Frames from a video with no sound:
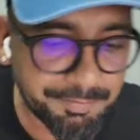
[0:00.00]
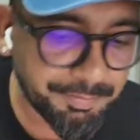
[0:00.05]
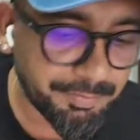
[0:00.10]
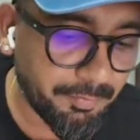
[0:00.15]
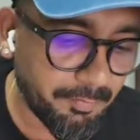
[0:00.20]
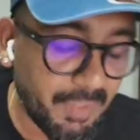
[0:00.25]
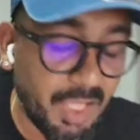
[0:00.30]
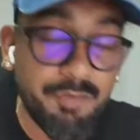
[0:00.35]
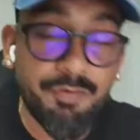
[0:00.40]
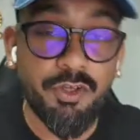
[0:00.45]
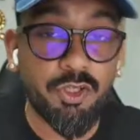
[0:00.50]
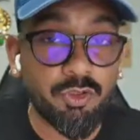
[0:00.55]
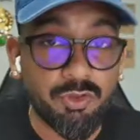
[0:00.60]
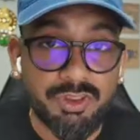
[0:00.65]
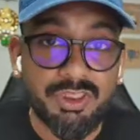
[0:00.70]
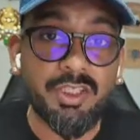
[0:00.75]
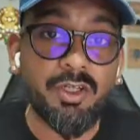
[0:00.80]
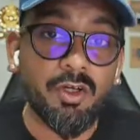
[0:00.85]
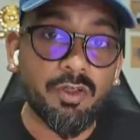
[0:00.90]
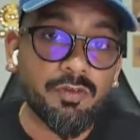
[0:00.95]
if you're
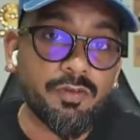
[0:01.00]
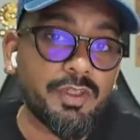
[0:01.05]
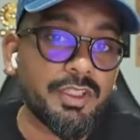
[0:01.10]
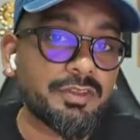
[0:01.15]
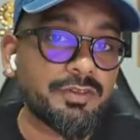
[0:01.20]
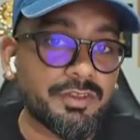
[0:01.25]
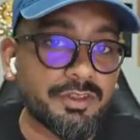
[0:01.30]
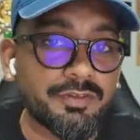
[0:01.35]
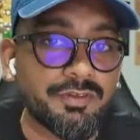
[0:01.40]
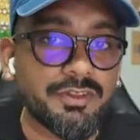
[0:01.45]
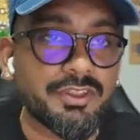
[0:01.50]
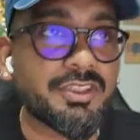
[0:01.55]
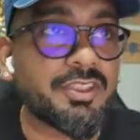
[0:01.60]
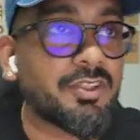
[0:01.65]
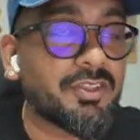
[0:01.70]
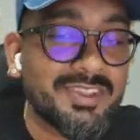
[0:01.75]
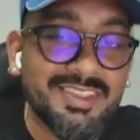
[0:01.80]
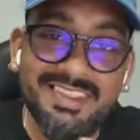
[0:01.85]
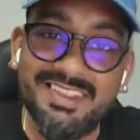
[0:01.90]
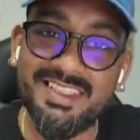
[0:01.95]
using Confluence for the first
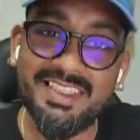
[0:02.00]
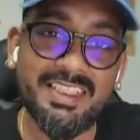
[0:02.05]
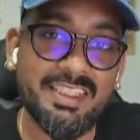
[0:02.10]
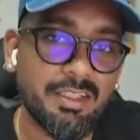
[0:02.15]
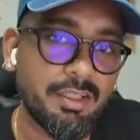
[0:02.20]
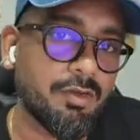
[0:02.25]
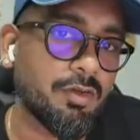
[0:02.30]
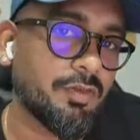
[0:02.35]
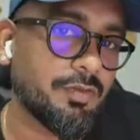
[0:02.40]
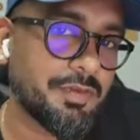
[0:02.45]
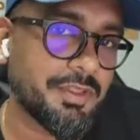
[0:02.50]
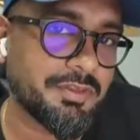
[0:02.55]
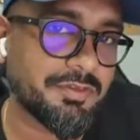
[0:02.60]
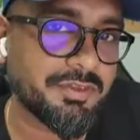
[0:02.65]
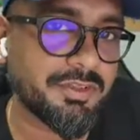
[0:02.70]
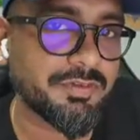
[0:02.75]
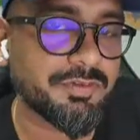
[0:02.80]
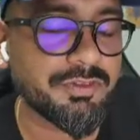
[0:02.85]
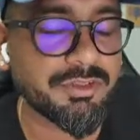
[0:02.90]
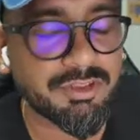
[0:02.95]
time, seeing Confluence for
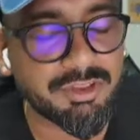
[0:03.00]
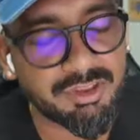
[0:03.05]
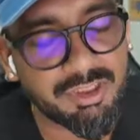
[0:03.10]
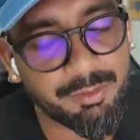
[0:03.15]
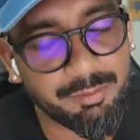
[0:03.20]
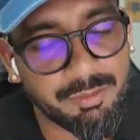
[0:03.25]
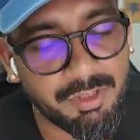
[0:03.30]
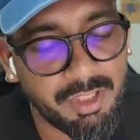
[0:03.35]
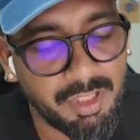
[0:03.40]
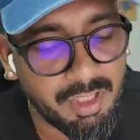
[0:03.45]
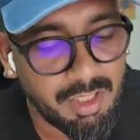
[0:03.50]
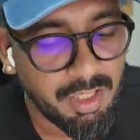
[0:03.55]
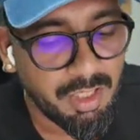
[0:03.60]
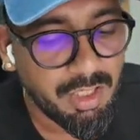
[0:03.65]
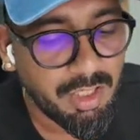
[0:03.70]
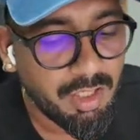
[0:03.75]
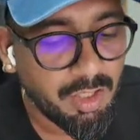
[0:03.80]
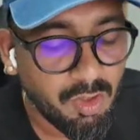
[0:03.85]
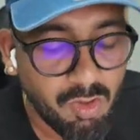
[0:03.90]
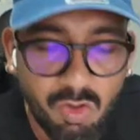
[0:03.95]
the first time,
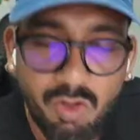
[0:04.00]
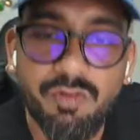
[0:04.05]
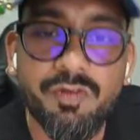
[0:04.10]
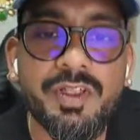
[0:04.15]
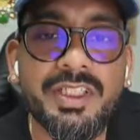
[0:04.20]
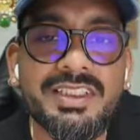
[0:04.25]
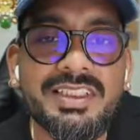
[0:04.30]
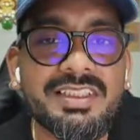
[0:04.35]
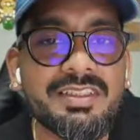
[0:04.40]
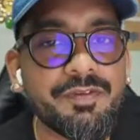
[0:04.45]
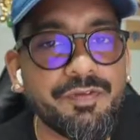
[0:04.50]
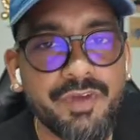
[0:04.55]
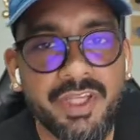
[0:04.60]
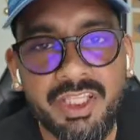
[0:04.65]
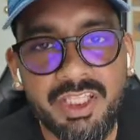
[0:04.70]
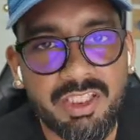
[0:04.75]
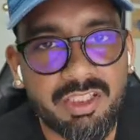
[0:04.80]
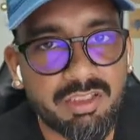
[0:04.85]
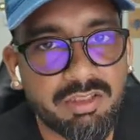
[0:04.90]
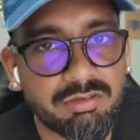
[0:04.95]
Confluence is a
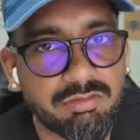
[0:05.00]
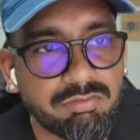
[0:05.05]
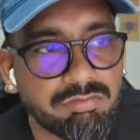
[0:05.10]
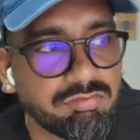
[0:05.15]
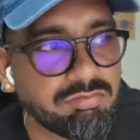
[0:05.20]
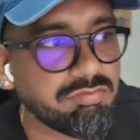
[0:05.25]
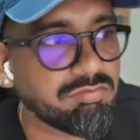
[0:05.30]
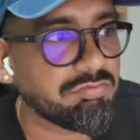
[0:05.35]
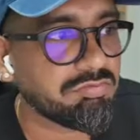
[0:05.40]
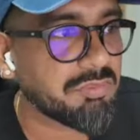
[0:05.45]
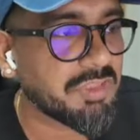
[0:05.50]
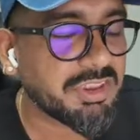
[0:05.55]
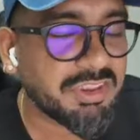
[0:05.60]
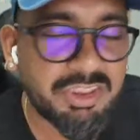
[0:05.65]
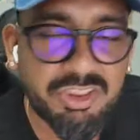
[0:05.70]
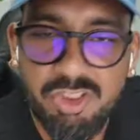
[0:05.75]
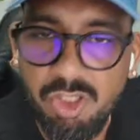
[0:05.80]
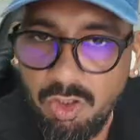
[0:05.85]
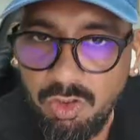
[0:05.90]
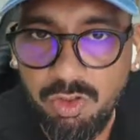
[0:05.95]
wiki. It's a
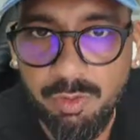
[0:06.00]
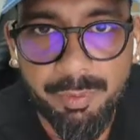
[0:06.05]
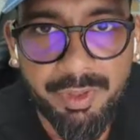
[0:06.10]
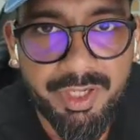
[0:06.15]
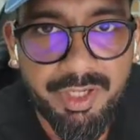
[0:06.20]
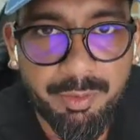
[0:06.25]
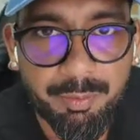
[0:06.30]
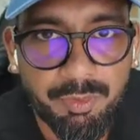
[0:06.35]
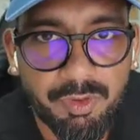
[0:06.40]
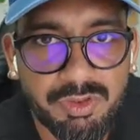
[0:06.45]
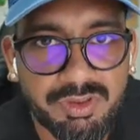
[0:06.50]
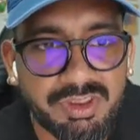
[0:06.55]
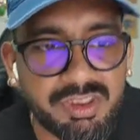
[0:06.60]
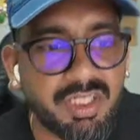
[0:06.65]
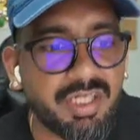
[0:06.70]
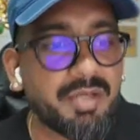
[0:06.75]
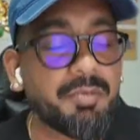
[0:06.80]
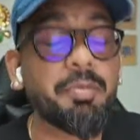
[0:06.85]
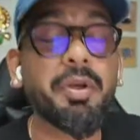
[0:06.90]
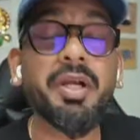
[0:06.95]
document repository, but